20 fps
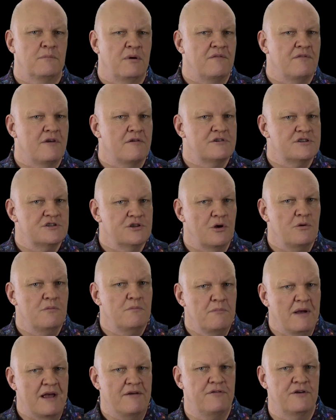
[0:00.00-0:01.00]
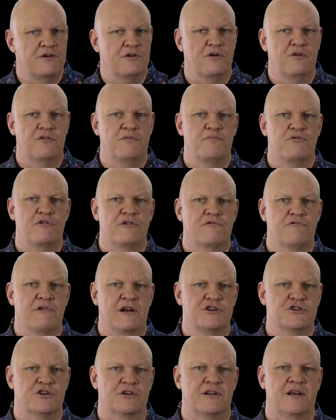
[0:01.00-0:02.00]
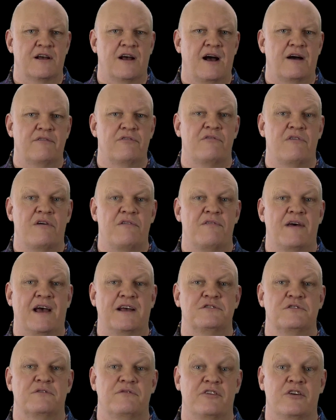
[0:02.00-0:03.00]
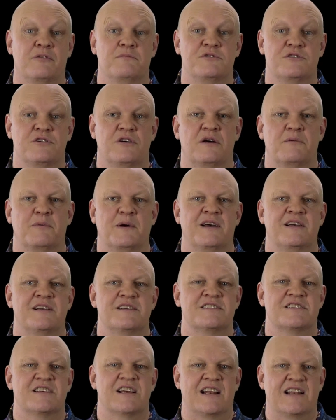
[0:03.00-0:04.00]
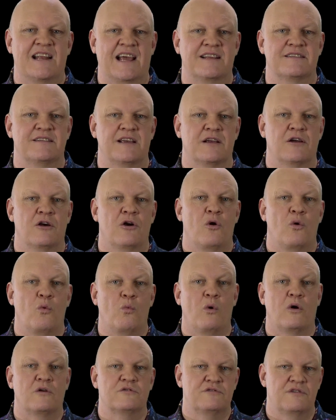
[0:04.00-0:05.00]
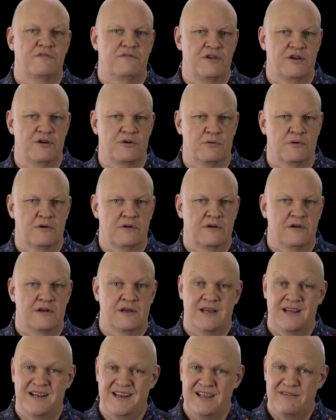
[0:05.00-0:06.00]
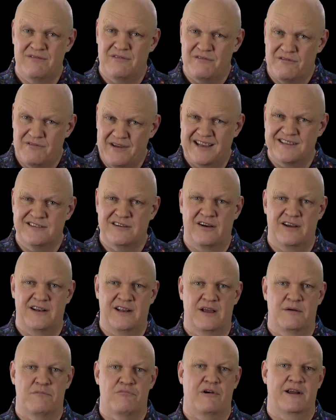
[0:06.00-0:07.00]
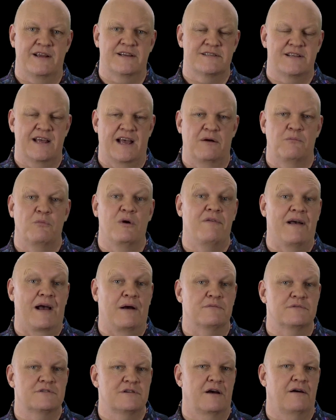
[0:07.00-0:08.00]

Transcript: but there is no method of progression other than that of the observer selecting what to view, and even that idea breaks down without